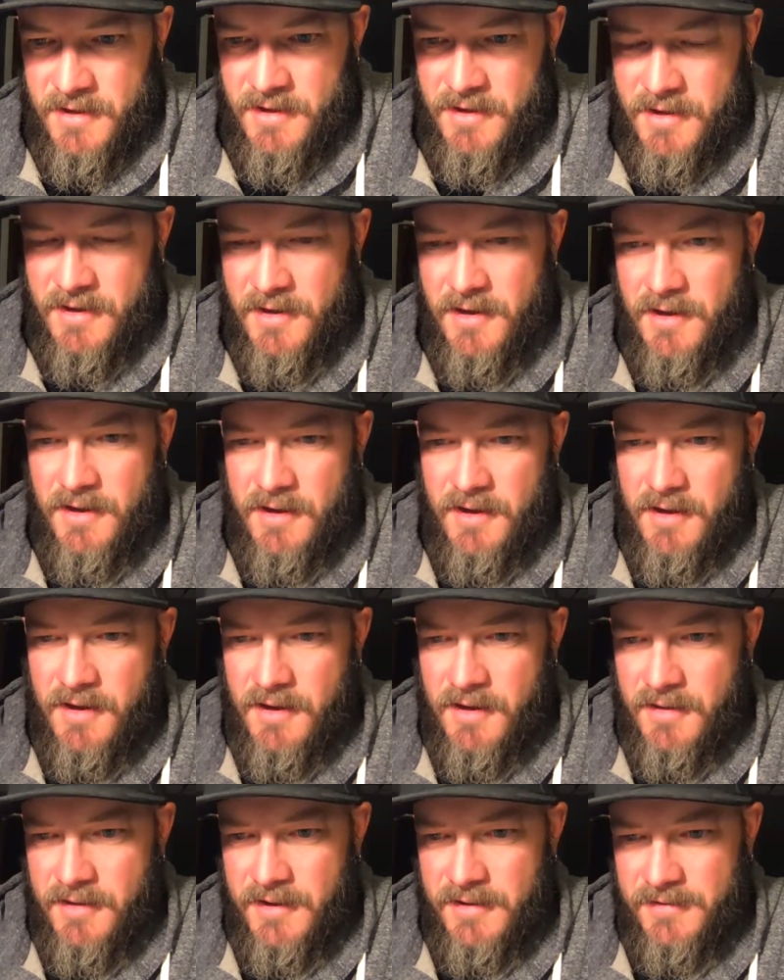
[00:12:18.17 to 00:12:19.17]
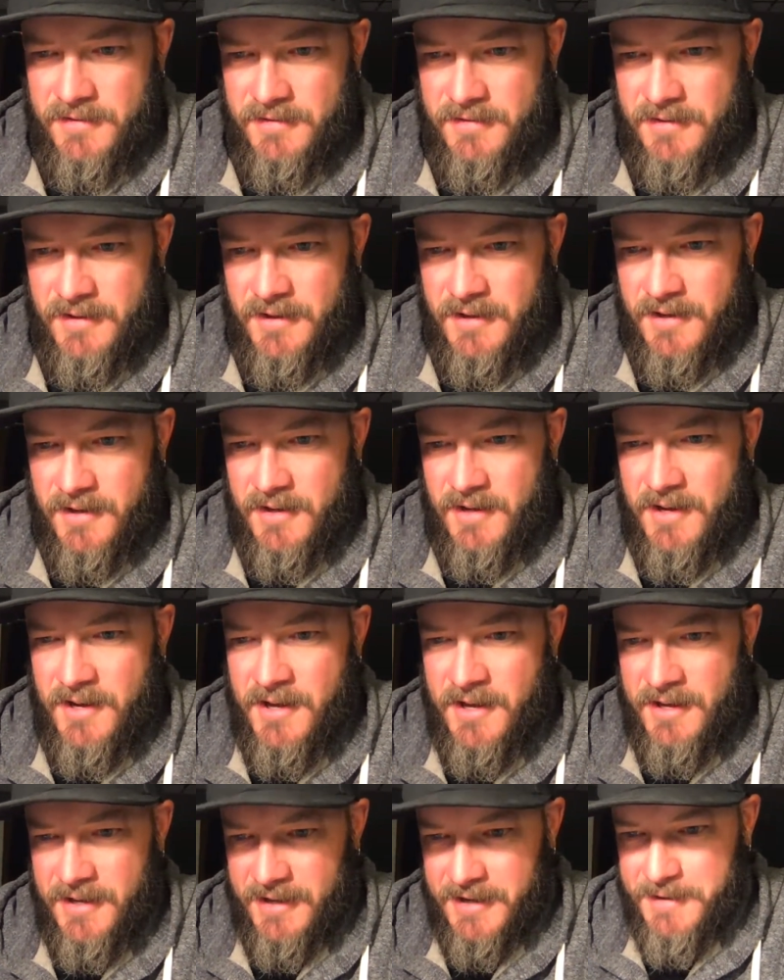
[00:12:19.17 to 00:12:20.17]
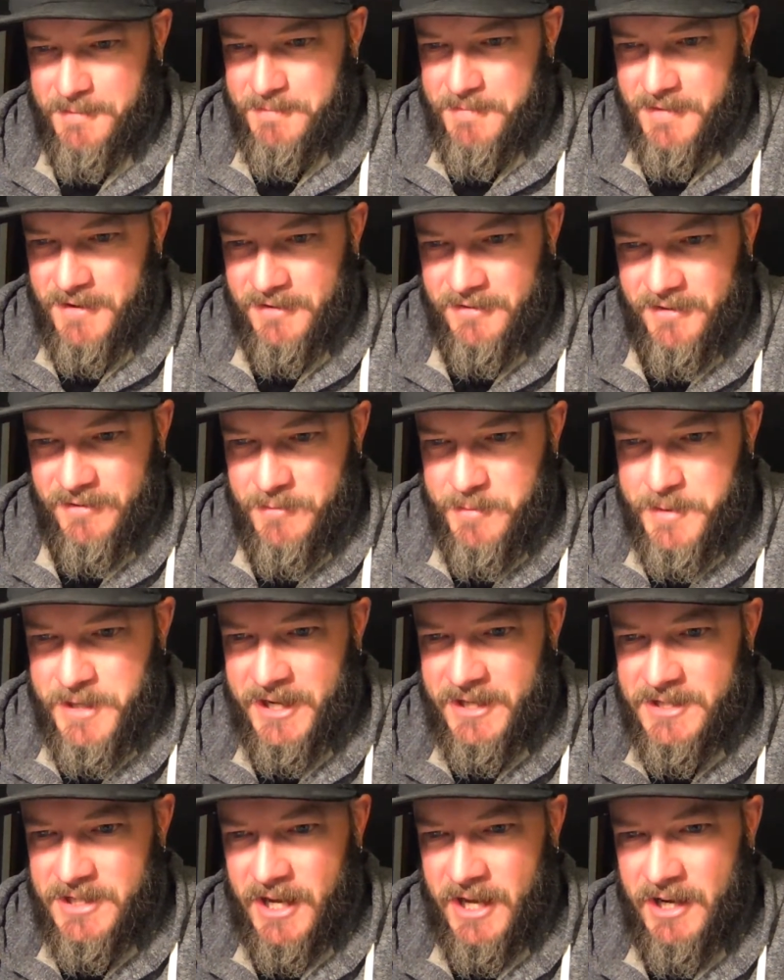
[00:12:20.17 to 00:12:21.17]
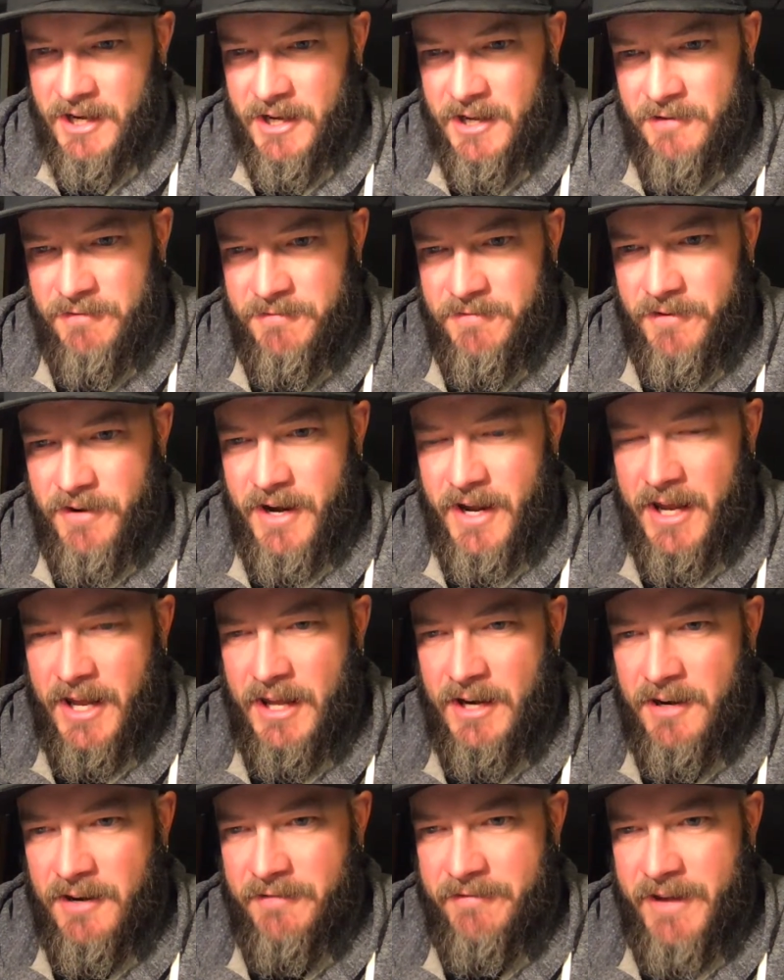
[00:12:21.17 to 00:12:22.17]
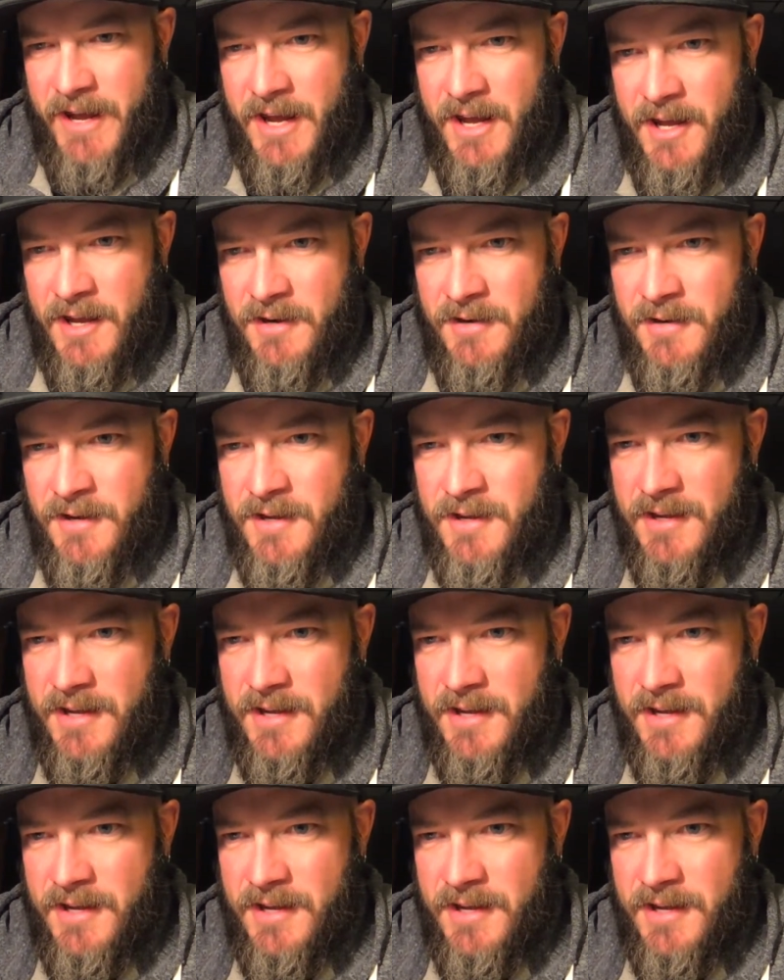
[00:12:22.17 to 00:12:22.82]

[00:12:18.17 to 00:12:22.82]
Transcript: Let's see. Yep, there's everybody chiming in for Ann in a van.